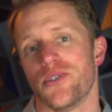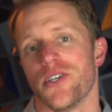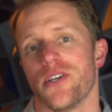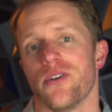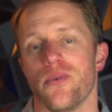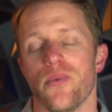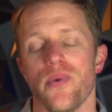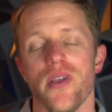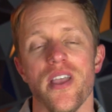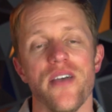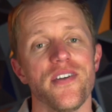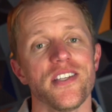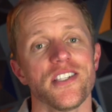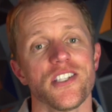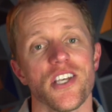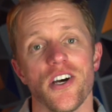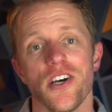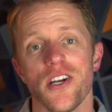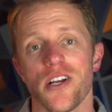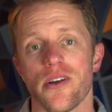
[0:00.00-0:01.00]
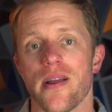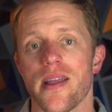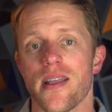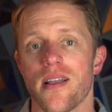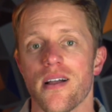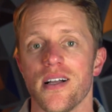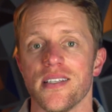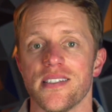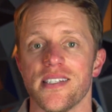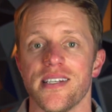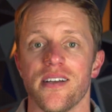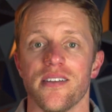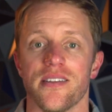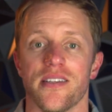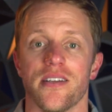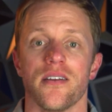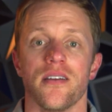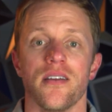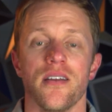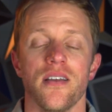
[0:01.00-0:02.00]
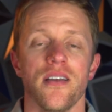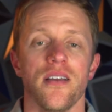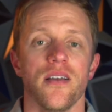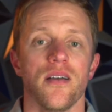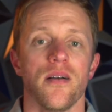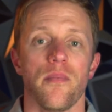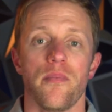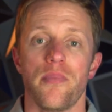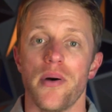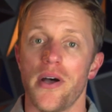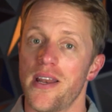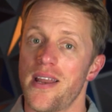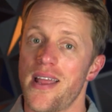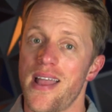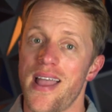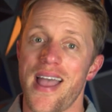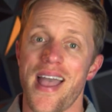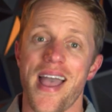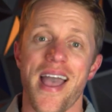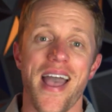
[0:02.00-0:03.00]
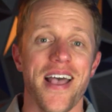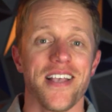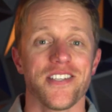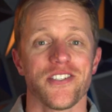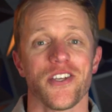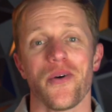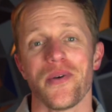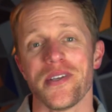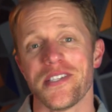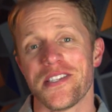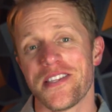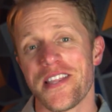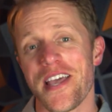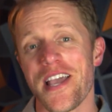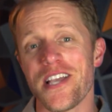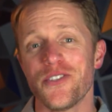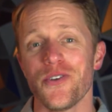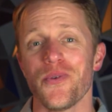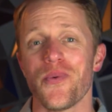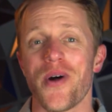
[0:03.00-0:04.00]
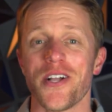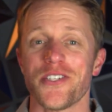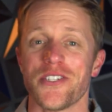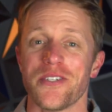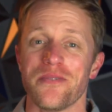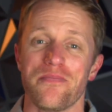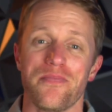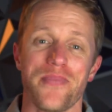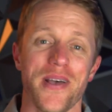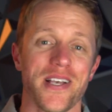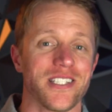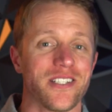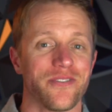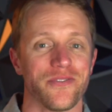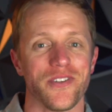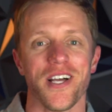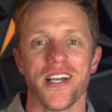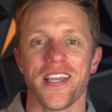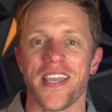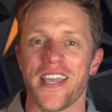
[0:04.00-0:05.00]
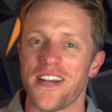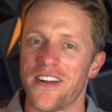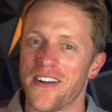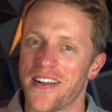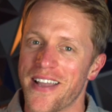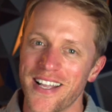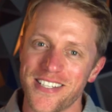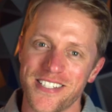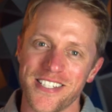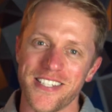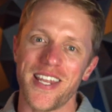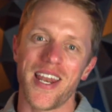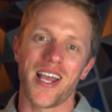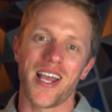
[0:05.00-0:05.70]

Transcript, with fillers: channel. We have a ton of great content out there. But as always, thanks for watching, best of luck, and I'll catch you in the